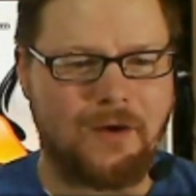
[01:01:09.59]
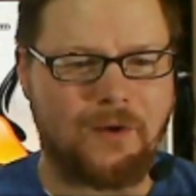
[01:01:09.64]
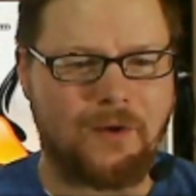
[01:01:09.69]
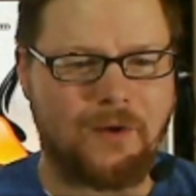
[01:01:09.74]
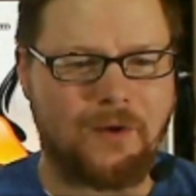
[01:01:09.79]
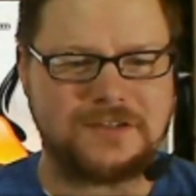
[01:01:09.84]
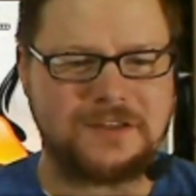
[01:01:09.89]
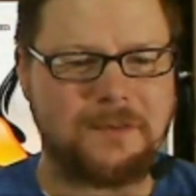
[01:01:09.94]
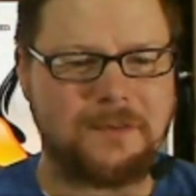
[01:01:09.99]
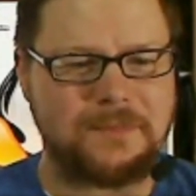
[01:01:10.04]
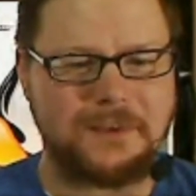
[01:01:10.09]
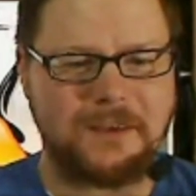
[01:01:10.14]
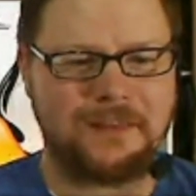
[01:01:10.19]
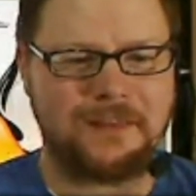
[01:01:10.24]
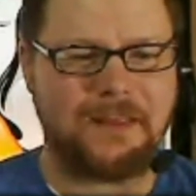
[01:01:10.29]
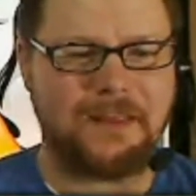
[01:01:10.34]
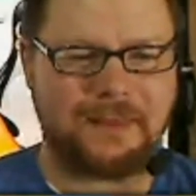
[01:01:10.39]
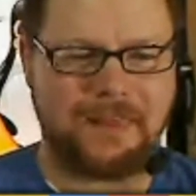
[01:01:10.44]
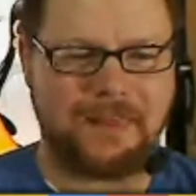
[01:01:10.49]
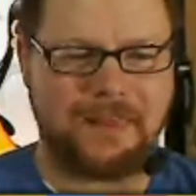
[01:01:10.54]
or
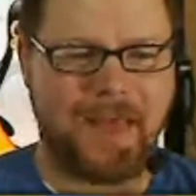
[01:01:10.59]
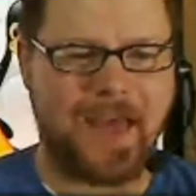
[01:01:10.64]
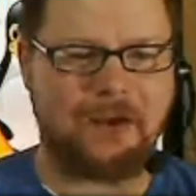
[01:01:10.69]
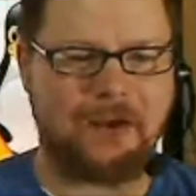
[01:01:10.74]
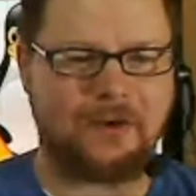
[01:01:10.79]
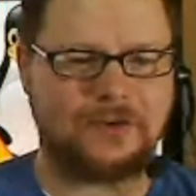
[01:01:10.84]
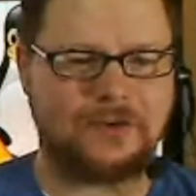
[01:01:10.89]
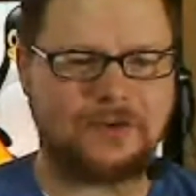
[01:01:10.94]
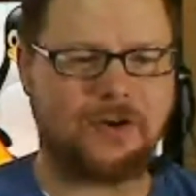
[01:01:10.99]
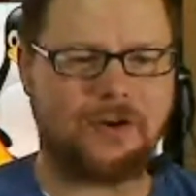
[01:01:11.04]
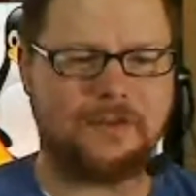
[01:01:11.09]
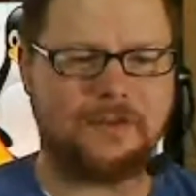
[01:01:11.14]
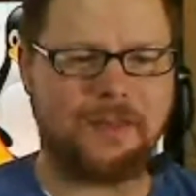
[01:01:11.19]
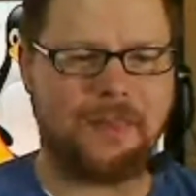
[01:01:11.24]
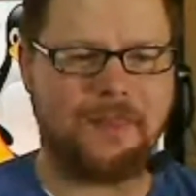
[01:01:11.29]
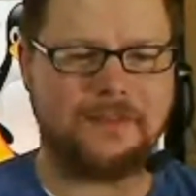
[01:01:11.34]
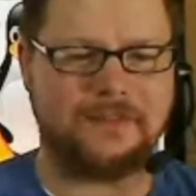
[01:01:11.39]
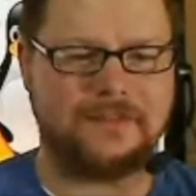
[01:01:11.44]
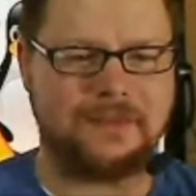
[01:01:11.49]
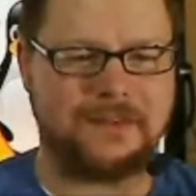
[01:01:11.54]
something like that, or turn
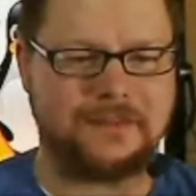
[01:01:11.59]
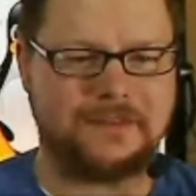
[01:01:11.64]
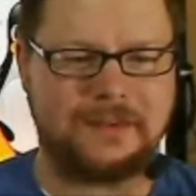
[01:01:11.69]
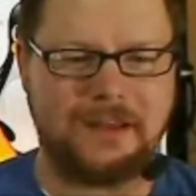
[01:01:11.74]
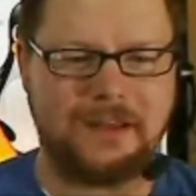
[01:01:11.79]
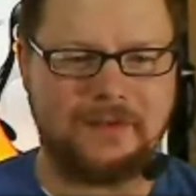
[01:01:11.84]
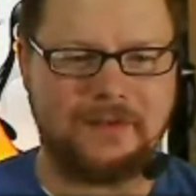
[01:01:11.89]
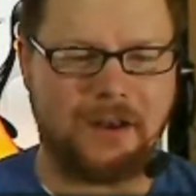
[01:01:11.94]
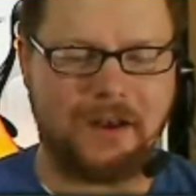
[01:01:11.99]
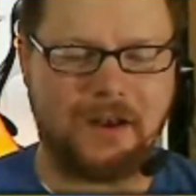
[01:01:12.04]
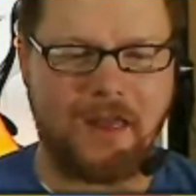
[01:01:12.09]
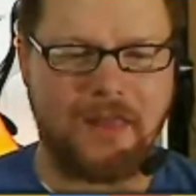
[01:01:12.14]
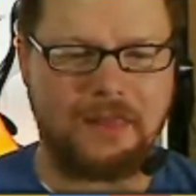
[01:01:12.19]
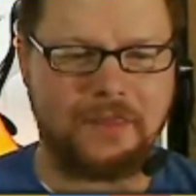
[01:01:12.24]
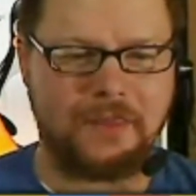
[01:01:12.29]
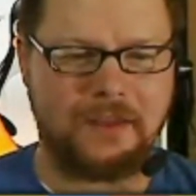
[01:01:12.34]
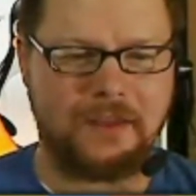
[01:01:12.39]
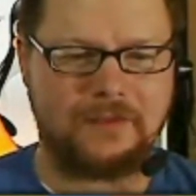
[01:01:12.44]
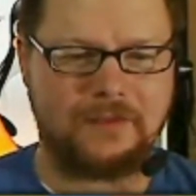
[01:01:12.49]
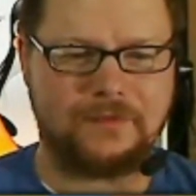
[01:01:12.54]
down the sensitivity to
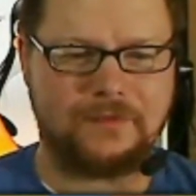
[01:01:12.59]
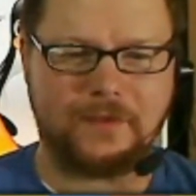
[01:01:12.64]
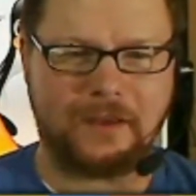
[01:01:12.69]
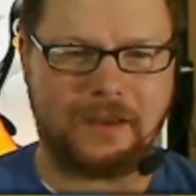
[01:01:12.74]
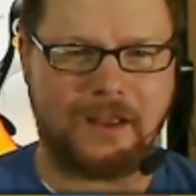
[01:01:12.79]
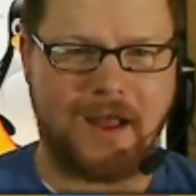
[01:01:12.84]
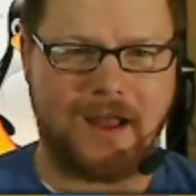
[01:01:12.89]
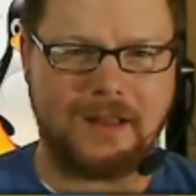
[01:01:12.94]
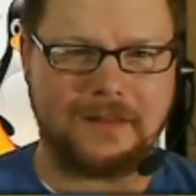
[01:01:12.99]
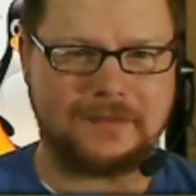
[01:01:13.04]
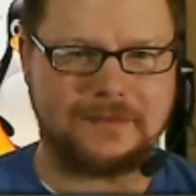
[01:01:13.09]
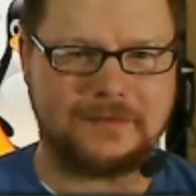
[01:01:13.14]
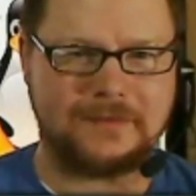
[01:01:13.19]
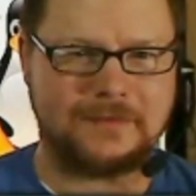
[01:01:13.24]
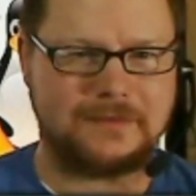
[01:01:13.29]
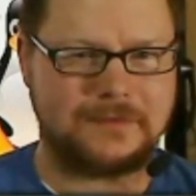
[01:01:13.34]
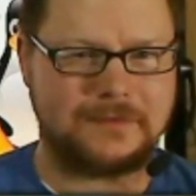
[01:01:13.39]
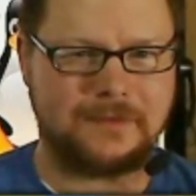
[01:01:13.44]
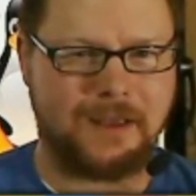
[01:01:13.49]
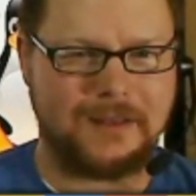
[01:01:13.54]
nothing for like a
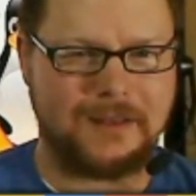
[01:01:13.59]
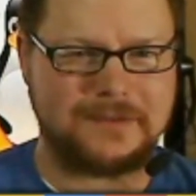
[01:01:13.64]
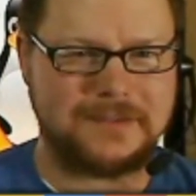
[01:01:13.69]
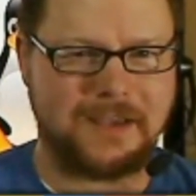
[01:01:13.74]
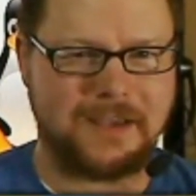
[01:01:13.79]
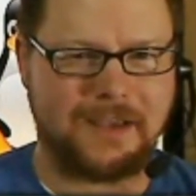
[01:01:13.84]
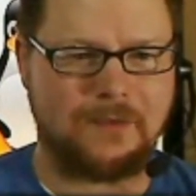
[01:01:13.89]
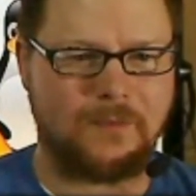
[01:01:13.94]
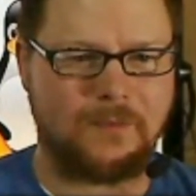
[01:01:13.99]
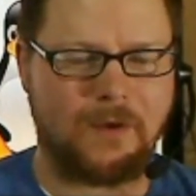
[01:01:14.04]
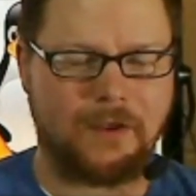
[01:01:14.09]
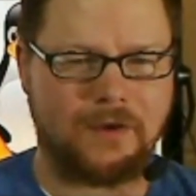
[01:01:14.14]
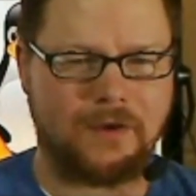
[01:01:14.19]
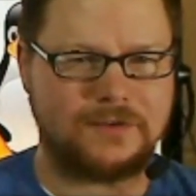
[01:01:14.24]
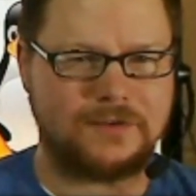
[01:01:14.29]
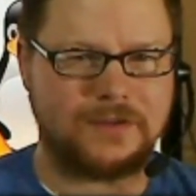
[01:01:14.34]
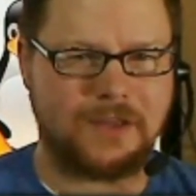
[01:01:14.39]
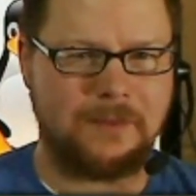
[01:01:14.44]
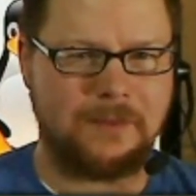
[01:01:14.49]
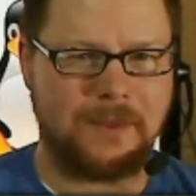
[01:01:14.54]
hot second while
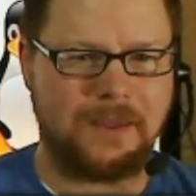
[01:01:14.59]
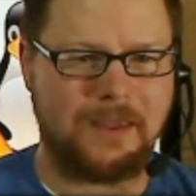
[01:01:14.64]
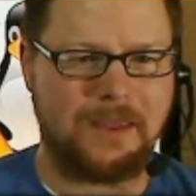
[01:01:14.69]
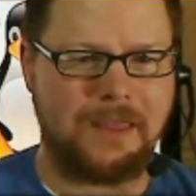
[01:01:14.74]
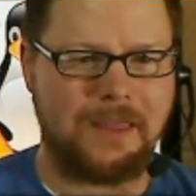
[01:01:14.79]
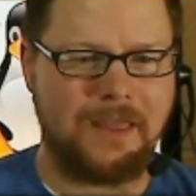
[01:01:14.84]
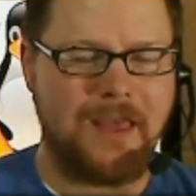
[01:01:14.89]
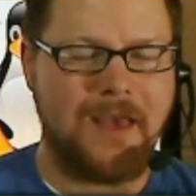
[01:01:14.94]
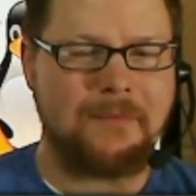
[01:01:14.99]
you're typing.